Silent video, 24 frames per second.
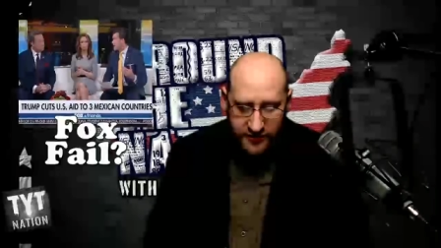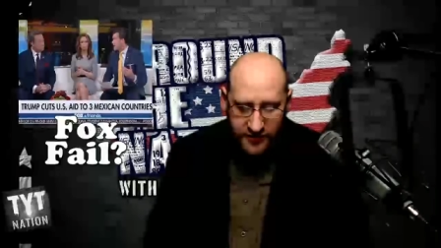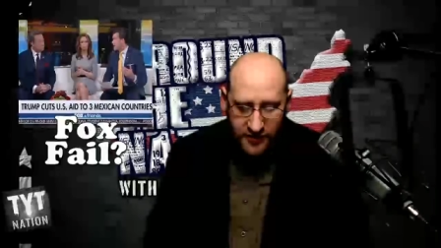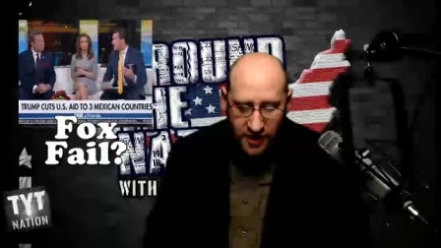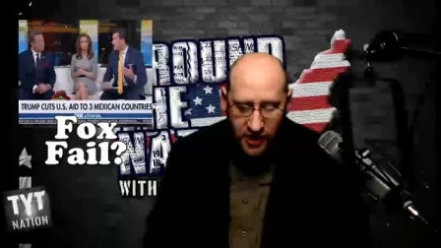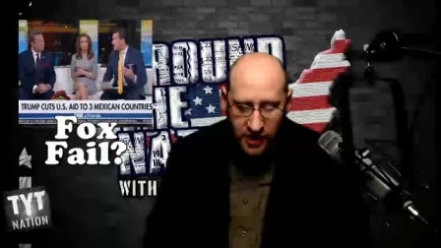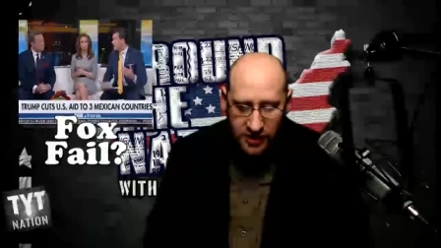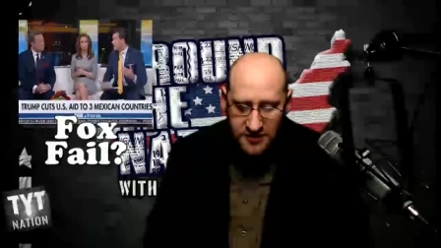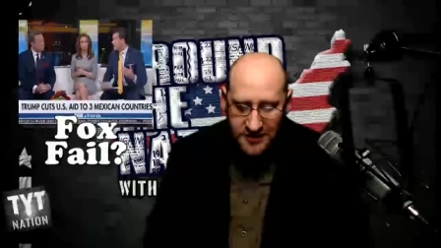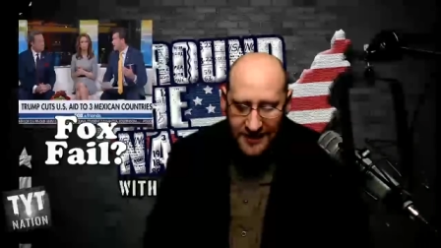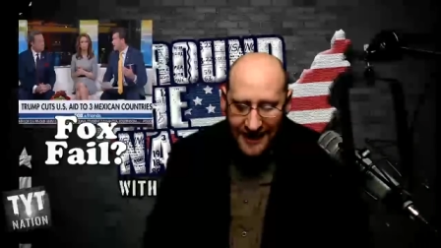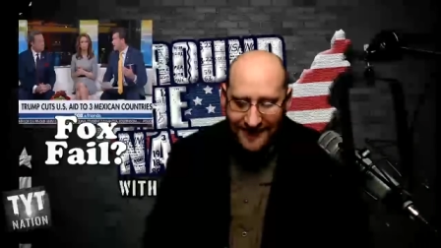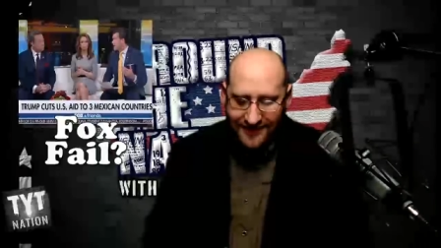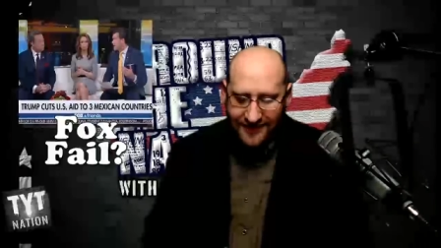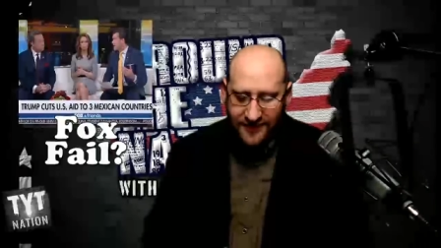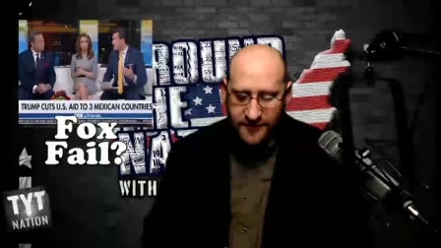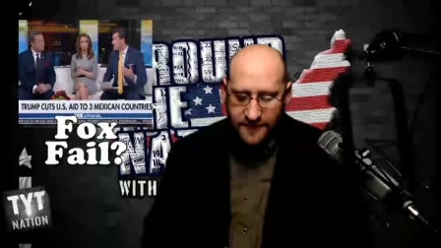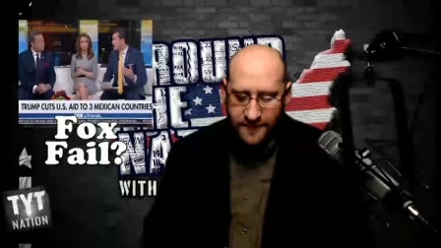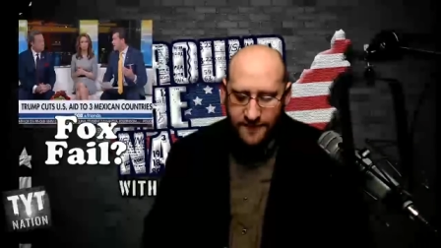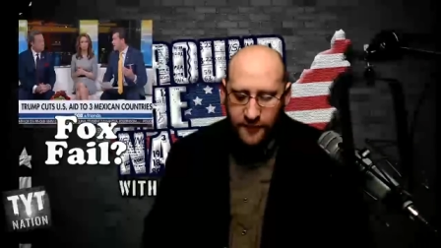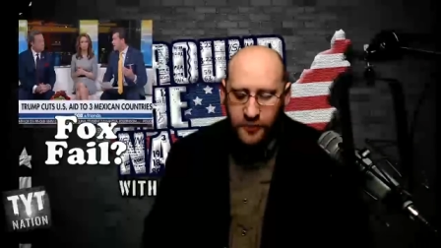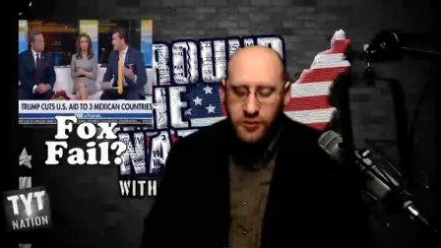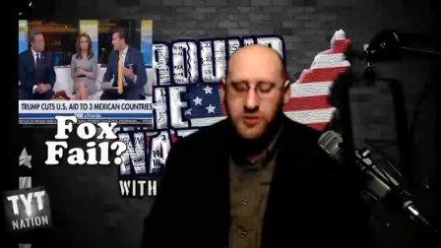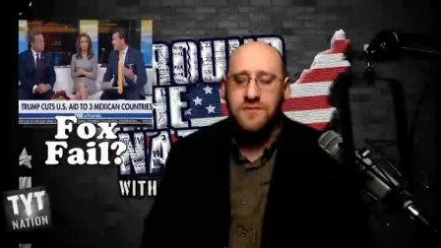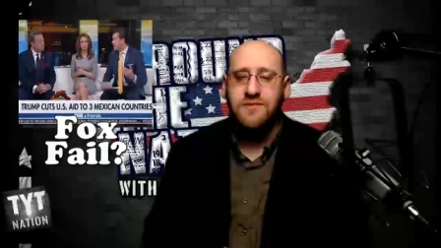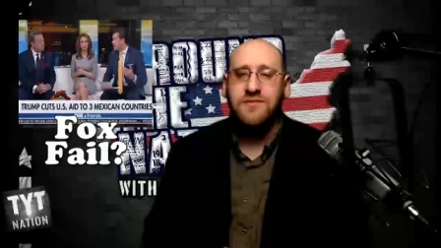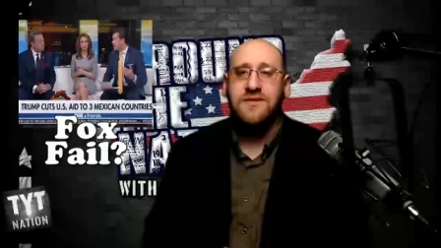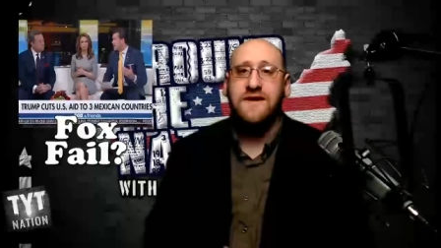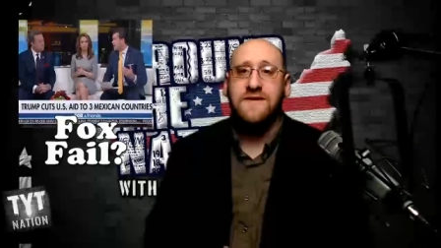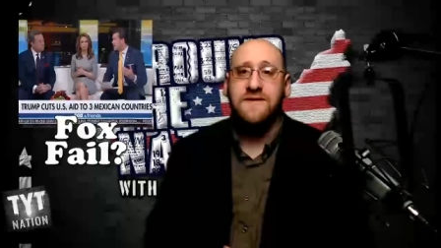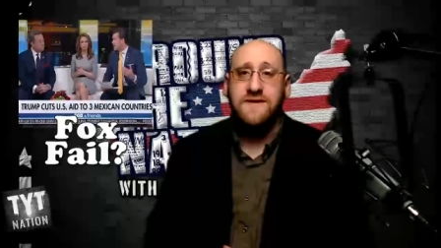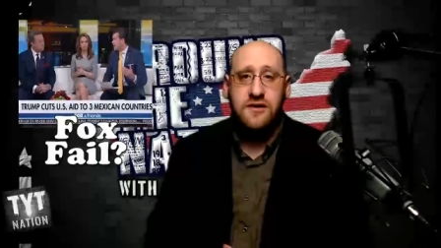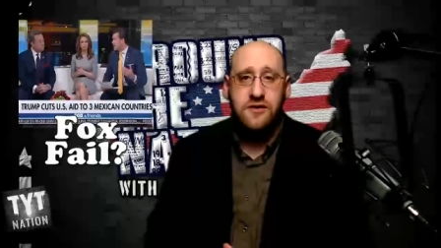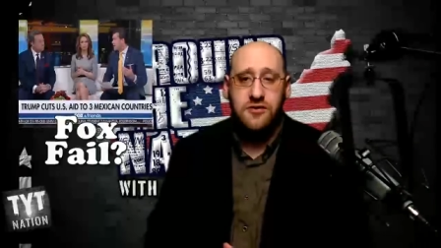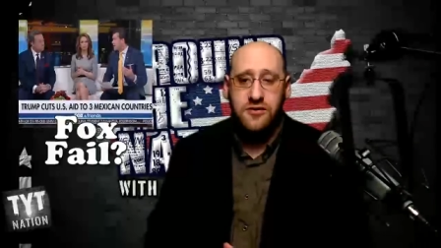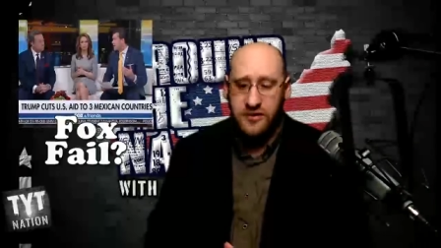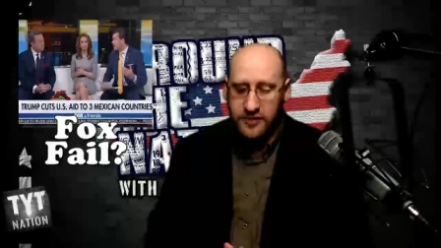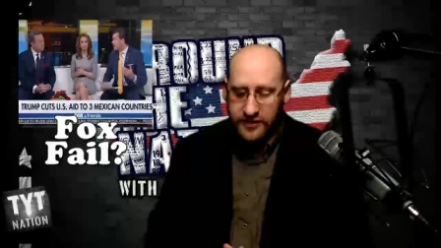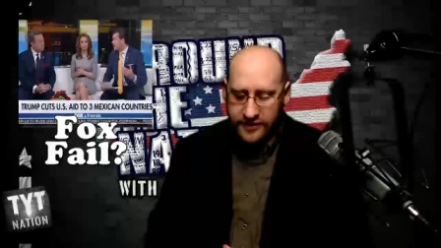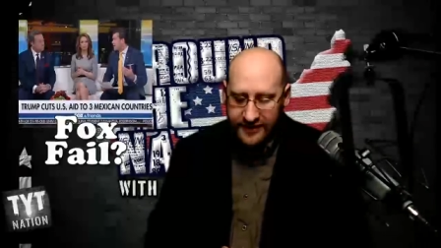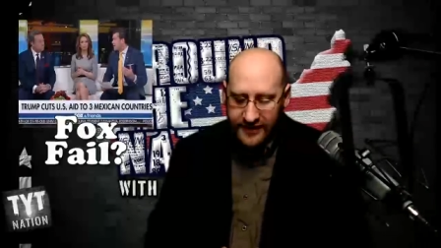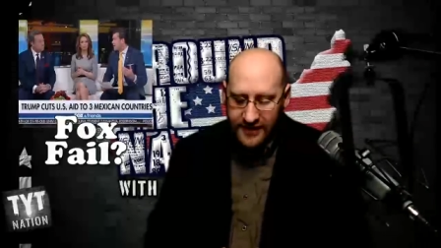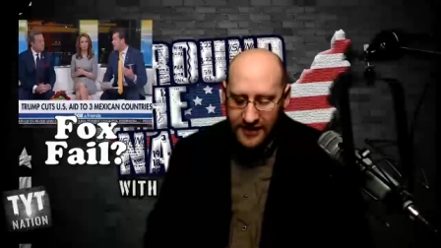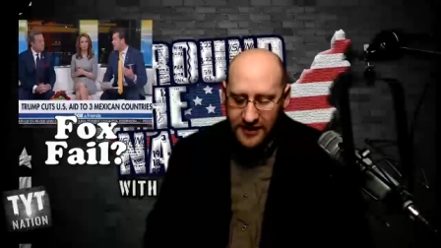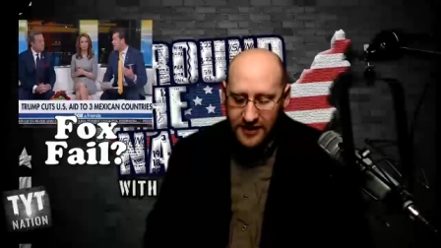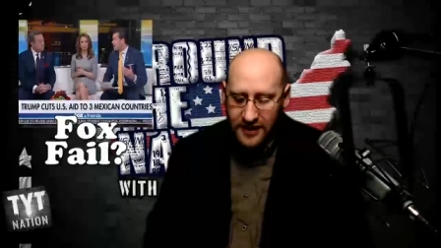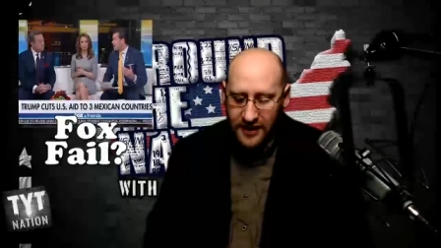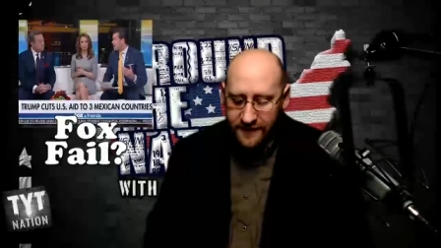are less informed than viewers
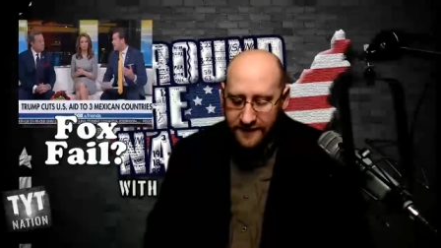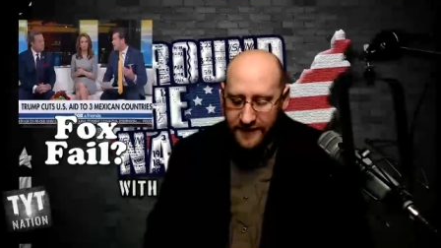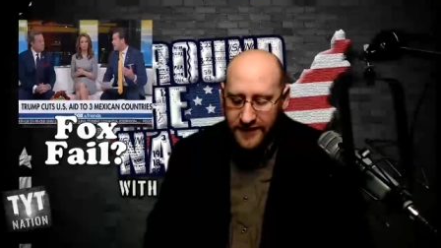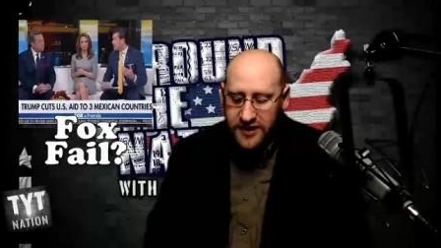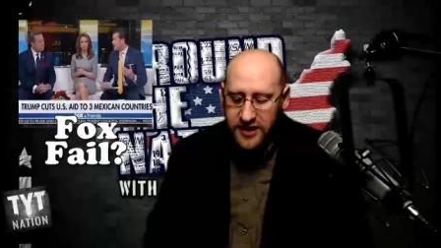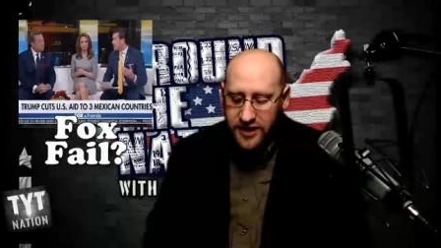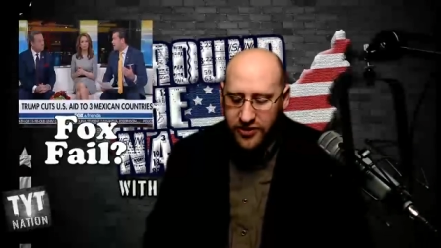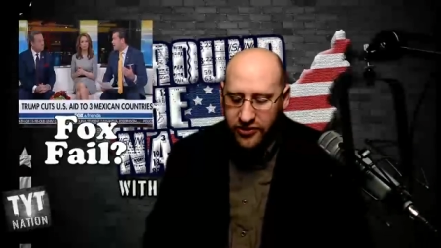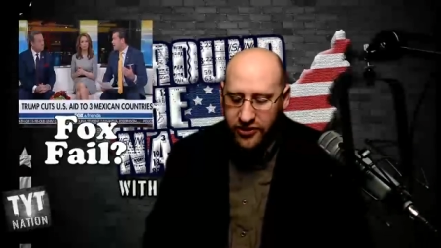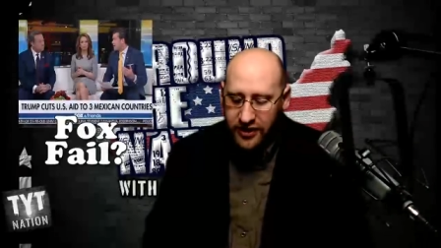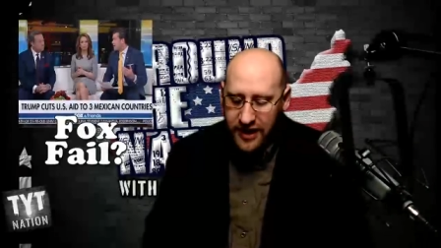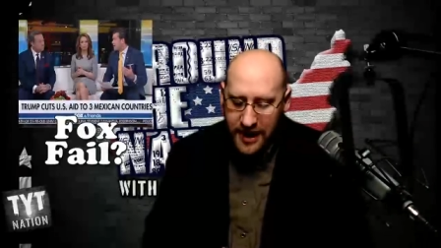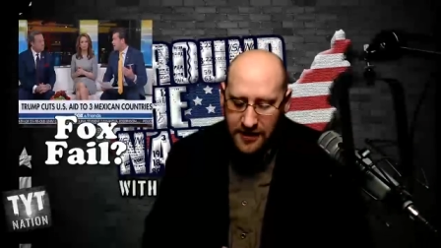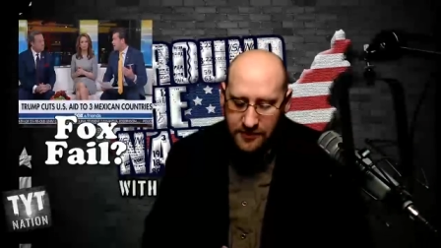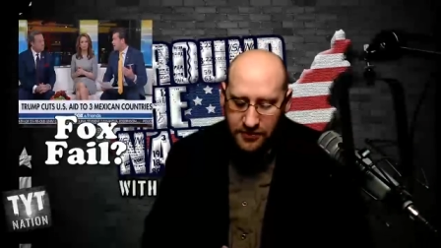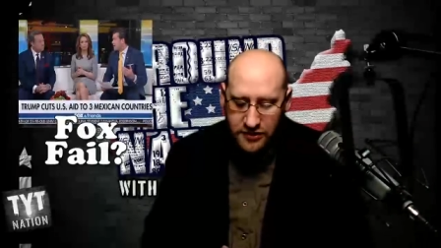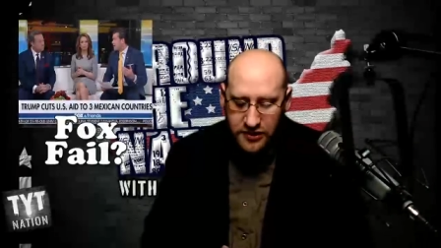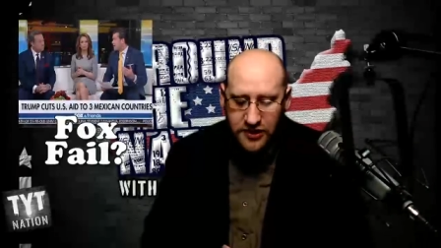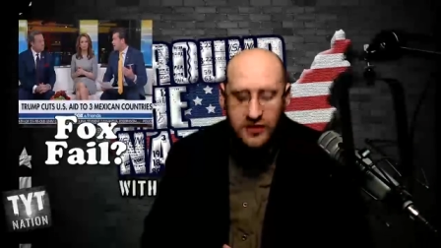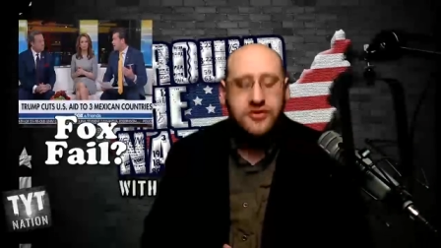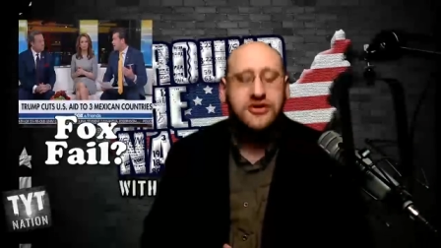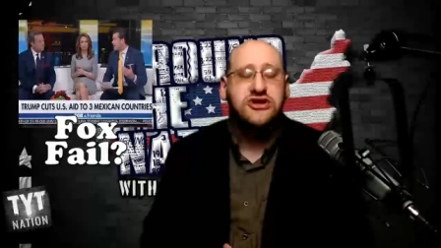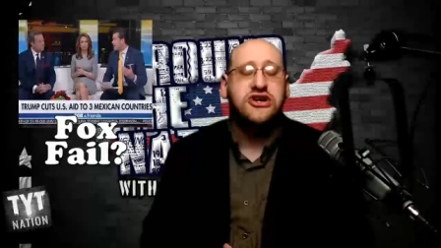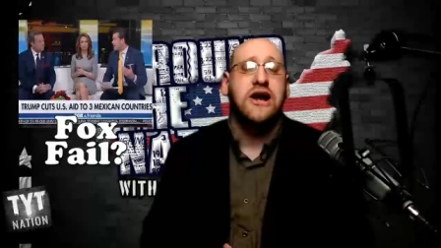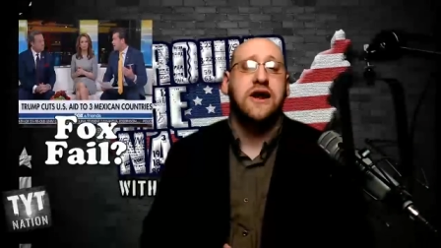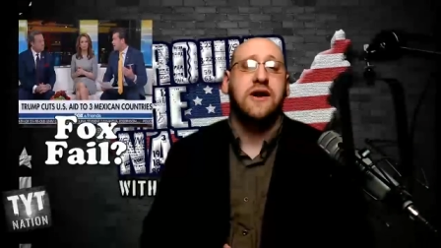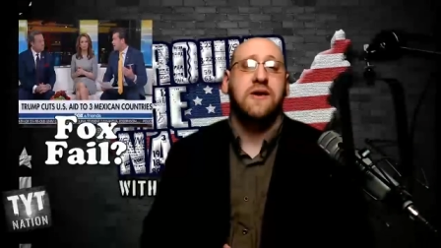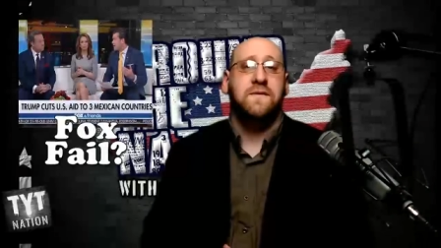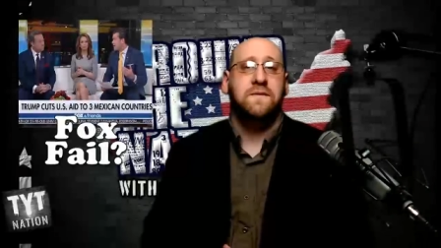of any other cable news channel.